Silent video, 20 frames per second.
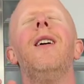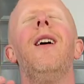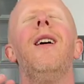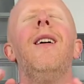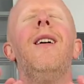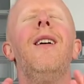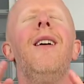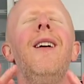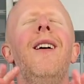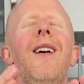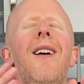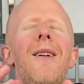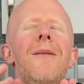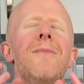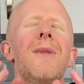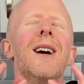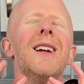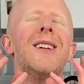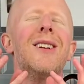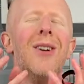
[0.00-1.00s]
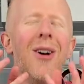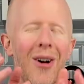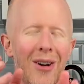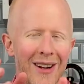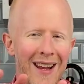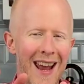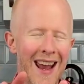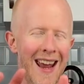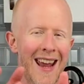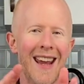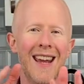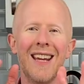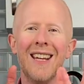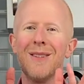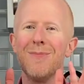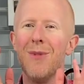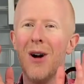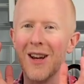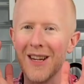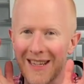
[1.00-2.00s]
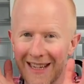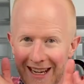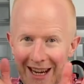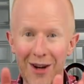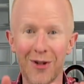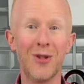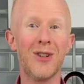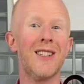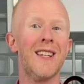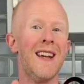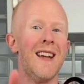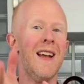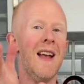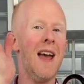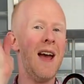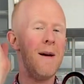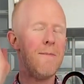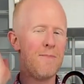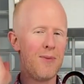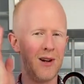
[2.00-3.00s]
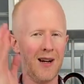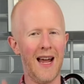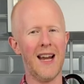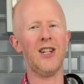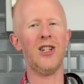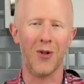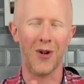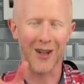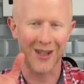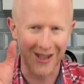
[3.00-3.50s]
oh my god, it is my guilty pleasure.